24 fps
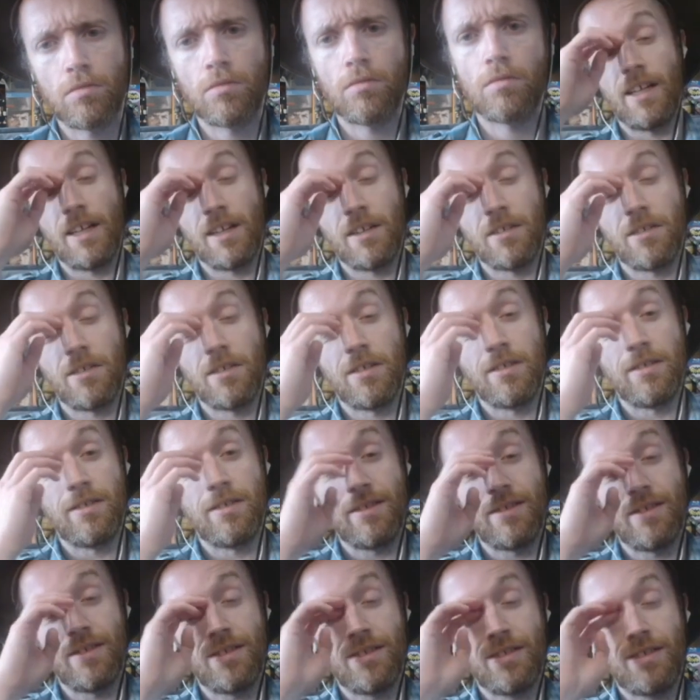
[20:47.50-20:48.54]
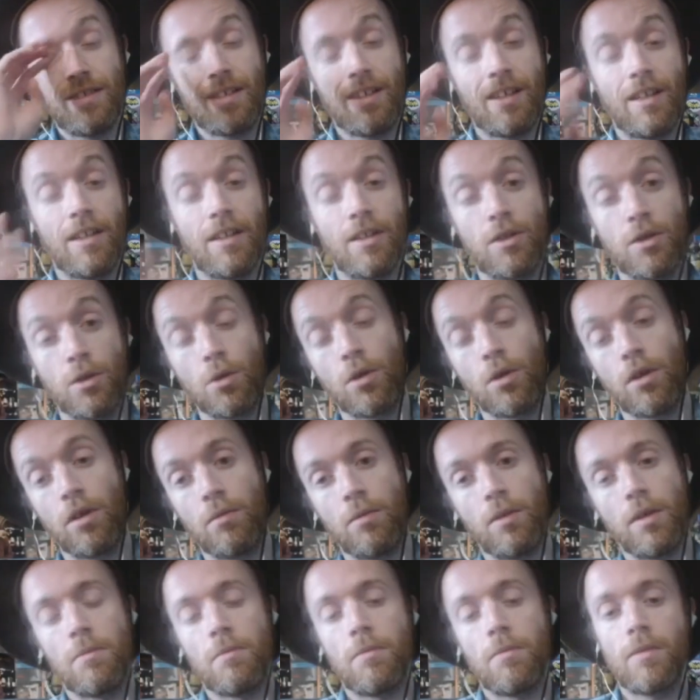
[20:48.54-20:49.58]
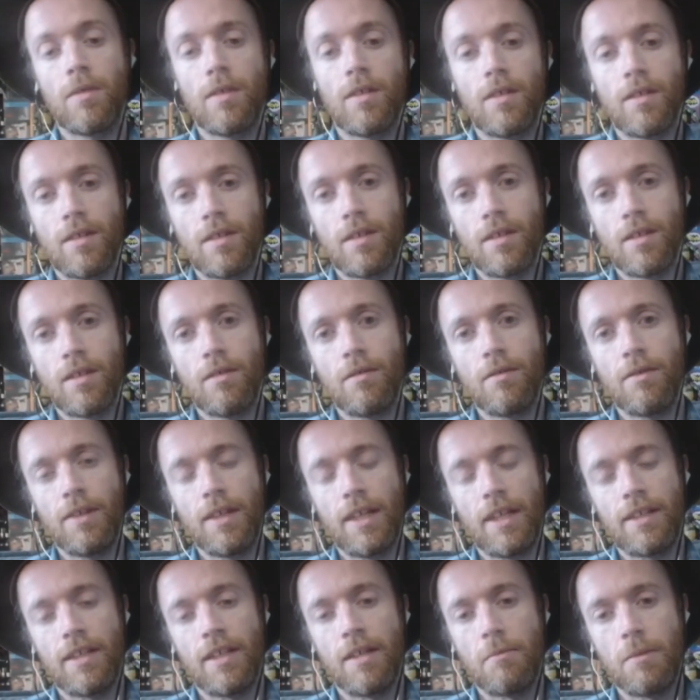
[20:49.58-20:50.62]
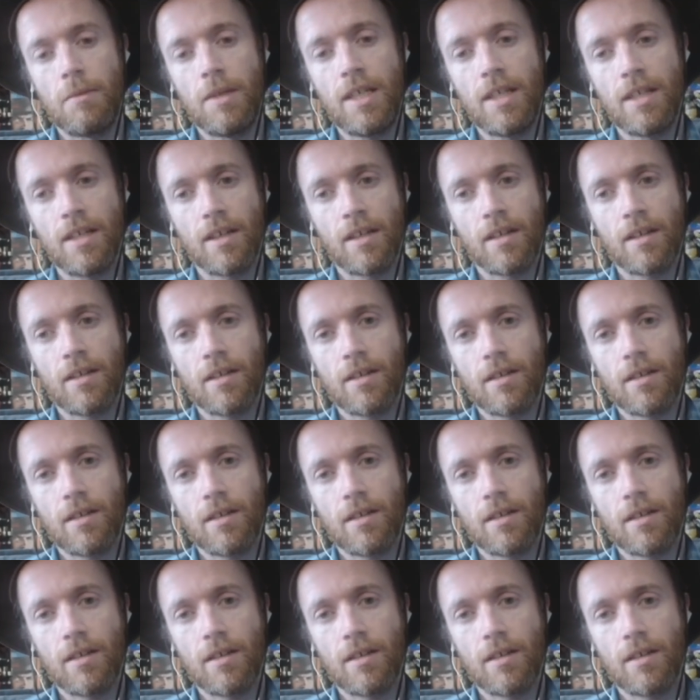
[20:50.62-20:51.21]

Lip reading: Like the kind of joking with him when you had that meeting.